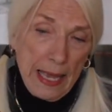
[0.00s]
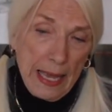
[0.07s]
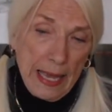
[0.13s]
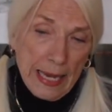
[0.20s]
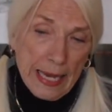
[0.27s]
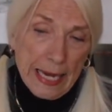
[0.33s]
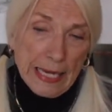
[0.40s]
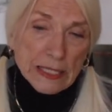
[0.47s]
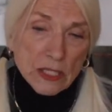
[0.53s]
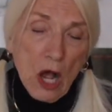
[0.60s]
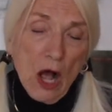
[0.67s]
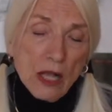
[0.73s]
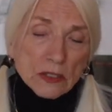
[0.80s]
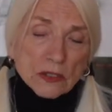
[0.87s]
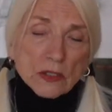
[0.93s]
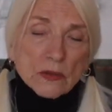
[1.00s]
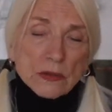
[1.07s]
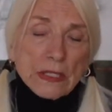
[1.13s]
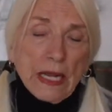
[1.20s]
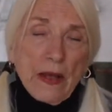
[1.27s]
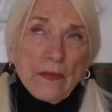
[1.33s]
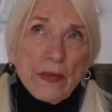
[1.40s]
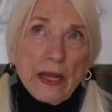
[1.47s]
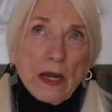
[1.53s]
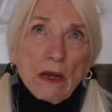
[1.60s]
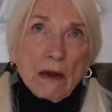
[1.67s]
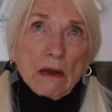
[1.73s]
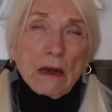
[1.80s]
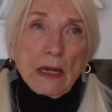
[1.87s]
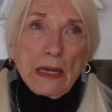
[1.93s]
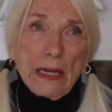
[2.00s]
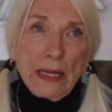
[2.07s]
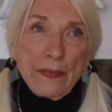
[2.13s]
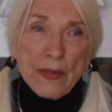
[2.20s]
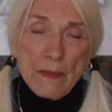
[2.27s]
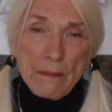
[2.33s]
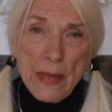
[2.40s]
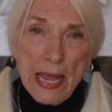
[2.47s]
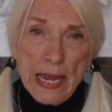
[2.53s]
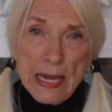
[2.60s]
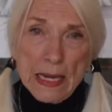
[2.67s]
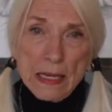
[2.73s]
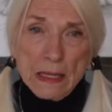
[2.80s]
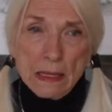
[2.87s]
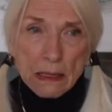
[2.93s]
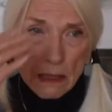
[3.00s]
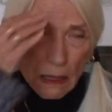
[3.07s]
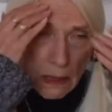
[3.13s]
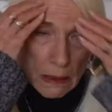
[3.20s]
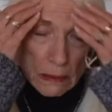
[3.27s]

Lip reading: He's also down there in the main